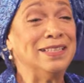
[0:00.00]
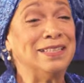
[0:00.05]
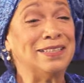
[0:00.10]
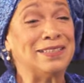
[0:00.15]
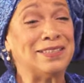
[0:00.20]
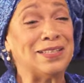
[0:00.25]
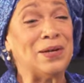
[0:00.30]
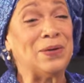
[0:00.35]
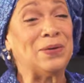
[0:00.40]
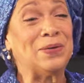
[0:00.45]

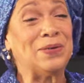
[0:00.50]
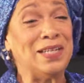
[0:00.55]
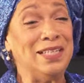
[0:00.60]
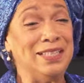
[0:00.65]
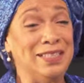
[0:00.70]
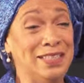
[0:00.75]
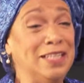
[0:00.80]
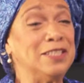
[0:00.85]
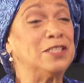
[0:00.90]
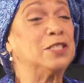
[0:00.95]
So he
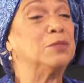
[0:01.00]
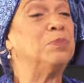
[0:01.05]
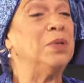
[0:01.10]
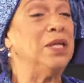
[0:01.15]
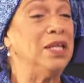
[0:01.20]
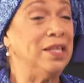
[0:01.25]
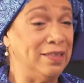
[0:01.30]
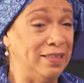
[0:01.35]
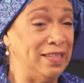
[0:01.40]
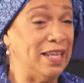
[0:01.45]
did
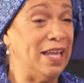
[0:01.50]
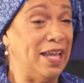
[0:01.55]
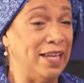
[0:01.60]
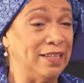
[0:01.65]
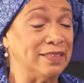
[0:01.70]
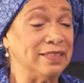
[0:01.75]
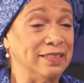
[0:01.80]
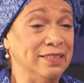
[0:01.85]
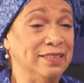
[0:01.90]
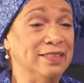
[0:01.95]
speak
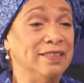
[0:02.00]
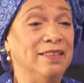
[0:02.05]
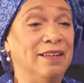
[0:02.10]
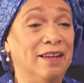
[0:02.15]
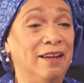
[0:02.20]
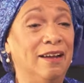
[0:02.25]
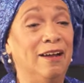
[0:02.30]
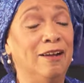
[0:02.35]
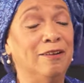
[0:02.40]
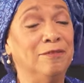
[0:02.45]
then,
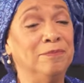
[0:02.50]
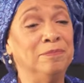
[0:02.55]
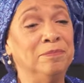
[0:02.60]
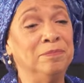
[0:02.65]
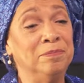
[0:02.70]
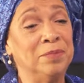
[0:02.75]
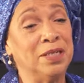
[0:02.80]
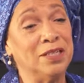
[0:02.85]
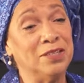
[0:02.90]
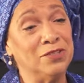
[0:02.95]
um,
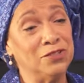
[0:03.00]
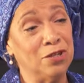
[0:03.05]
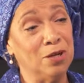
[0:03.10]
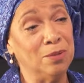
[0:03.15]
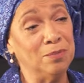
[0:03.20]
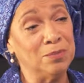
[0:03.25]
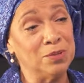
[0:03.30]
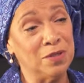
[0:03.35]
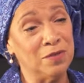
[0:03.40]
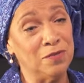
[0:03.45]
but in
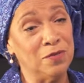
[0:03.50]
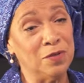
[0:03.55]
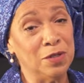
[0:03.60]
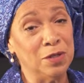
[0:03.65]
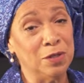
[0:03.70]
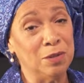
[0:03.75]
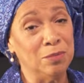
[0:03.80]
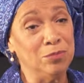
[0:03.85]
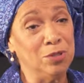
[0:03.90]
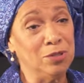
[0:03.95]
terms of
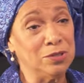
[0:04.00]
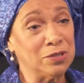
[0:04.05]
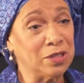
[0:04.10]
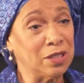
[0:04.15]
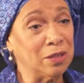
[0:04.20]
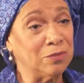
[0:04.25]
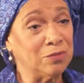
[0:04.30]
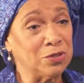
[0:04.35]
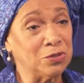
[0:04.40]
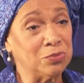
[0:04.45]
music,
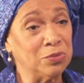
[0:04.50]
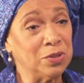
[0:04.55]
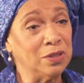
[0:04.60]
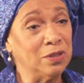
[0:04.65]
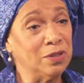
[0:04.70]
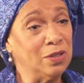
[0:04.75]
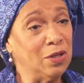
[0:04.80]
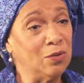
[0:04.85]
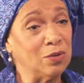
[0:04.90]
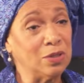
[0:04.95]
it was
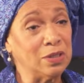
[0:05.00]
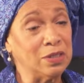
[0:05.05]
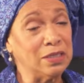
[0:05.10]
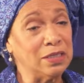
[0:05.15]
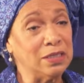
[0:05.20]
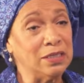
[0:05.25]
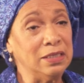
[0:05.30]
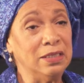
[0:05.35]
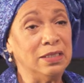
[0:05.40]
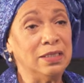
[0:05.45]
written
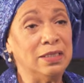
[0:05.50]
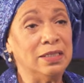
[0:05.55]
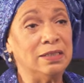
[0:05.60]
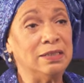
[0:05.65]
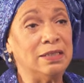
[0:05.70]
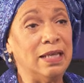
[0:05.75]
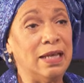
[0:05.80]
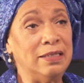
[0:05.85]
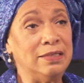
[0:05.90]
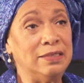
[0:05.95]
locally
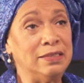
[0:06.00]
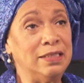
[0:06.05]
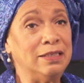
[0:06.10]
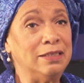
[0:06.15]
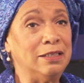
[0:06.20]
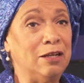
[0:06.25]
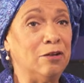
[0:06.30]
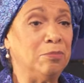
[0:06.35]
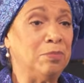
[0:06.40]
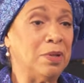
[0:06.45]
they did
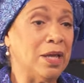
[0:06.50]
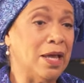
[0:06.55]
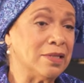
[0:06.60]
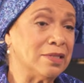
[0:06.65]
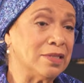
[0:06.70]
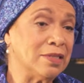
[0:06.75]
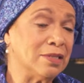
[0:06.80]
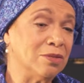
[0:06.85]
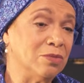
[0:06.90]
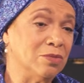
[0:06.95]
their
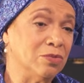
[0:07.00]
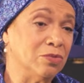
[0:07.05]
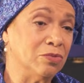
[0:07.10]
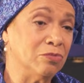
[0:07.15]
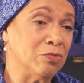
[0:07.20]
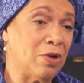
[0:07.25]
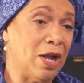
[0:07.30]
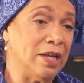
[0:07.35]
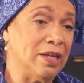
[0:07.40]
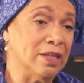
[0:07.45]
best
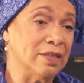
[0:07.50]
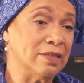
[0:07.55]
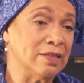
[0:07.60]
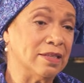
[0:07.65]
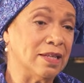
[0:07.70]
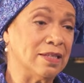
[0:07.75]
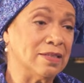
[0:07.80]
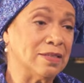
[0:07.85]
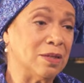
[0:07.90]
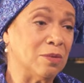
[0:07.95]
in writing
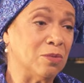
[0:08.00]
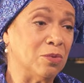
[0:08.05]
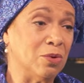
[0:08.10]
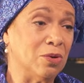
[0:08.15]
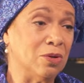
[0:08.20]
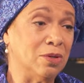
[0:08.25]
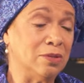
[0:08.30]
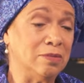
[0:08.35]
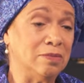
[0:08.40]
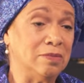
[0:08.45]
things that
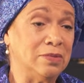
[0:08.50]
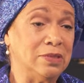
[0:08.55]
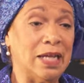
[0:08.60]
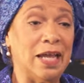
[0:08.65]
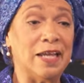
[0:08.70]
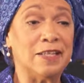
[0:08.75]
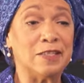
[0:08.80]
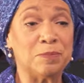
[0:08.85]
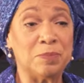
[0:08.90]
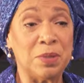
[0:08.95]
were
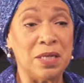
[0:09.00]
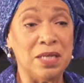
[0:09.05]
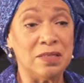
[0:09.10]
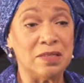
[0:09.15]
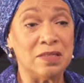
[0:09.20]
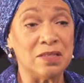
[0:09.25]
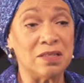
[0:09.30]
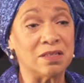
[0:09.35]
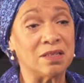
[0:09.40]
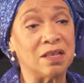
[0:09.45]
dance
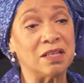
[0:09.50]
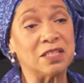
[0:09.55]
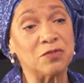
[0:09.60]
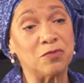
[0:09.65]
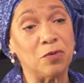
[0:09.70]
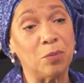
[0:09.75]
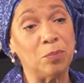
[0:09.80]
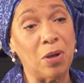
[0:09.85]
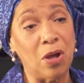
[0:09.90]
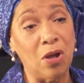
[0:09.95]
pieces, things
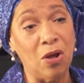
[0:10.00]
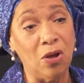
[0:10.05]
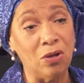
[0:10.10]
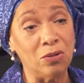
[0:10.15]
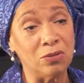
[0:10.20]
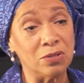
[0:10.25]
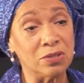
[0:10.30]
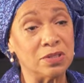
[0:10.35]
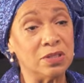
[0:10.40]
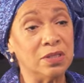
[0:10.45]
for
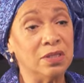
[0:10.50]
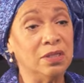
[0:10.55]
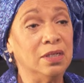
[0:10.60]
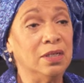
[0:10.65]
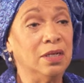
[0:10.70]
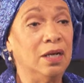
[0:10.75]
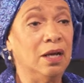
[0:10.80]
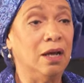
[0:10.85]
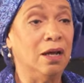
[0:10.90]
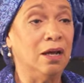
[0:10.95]
balls,
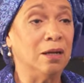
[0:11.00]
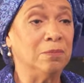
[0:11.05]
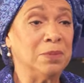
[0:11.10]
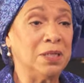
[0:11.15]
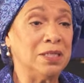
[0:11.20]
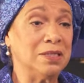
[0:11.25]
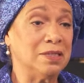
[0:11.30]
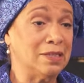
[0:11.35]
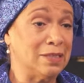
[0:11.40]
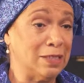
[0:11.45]
uh,
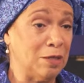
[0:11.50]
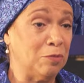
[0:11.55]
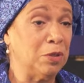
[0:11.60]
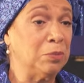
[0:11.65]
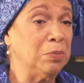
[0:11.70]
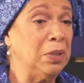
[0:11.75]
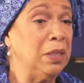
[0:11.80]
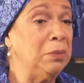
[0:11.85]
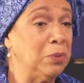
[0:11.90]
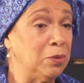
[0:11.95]
pieces that we,
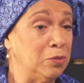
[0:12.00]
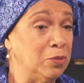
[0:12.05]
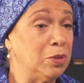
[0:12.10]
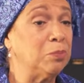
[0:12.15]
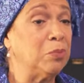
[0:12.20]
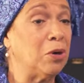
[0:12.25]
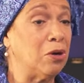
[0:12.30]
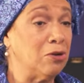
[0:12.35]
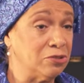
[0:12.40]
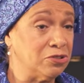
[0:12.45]
people
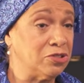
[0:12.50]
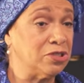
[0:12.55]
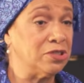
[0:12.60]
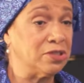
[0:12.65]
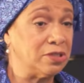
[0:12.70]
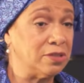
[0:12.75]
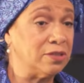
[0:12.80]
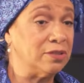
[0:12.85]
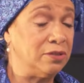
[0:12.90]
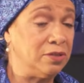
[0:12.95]
would
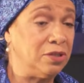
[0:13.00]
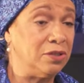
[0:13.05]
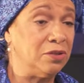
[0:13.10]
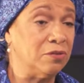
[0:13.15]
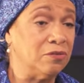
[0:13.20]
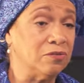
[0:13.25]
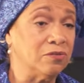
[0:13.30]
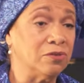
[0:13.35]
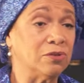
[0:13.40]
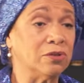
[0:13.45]
purchase, you
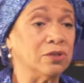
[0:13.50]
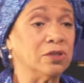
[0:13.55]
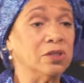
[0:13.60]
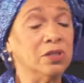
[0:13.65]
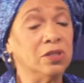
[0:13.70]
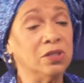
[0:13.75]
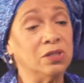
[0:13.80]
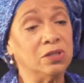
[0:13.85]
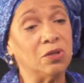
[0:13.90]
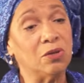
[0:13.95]
know, for
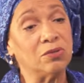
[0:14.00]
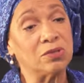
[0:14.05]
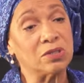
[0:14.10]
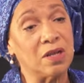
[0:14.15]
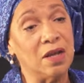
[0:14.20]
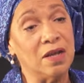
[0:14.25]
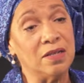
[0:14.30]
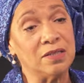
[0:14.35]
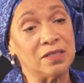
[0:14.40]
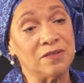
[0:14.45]
those
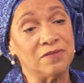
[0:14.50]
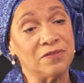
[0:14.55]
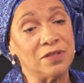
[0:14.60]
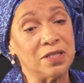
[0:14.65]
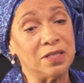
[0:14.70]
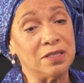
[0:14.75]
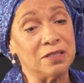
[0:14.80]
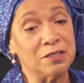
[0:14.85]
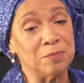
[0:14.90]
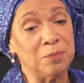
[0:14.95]
kinds of
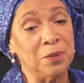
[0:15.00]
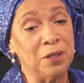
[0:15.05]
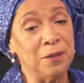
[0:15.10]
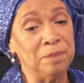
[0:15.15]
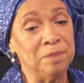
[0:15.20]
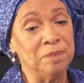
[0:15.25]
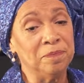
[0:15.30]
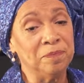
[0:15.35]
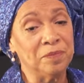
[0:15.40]
things. But